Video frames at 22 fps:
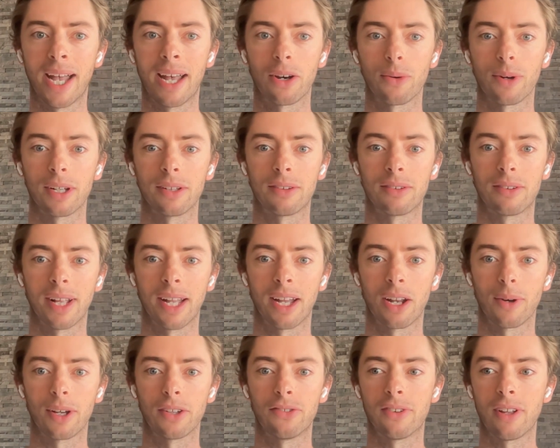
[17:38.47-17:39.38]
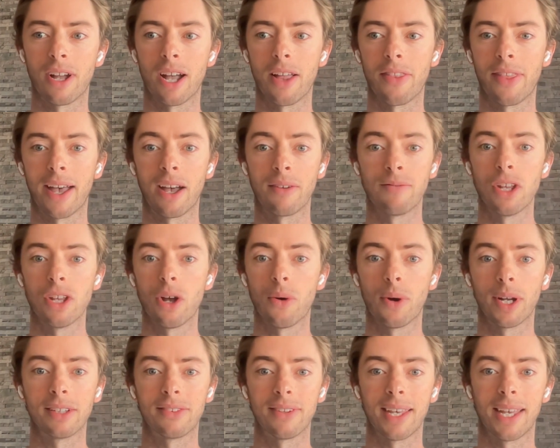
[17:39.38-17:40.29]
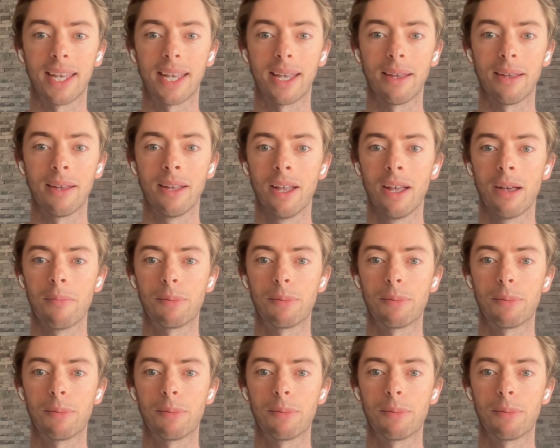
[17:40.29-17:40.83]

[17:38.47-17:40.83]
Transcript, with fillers: How do I how do I start that? I've no idea.